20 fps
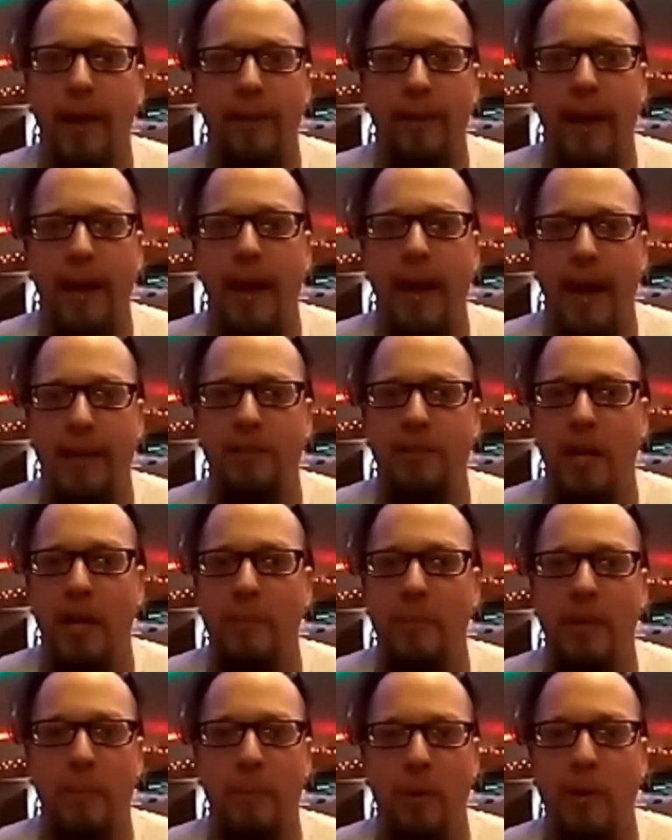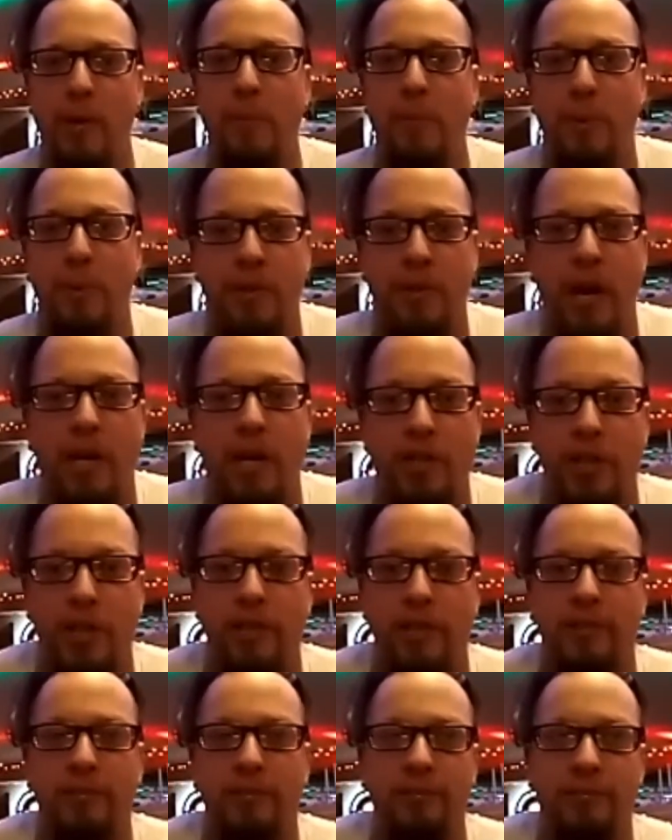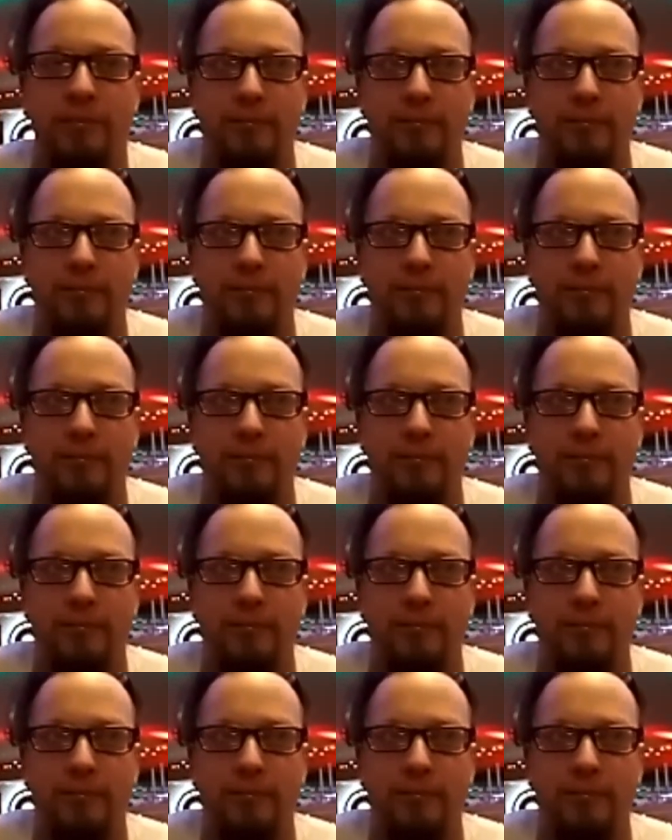They had WWE production.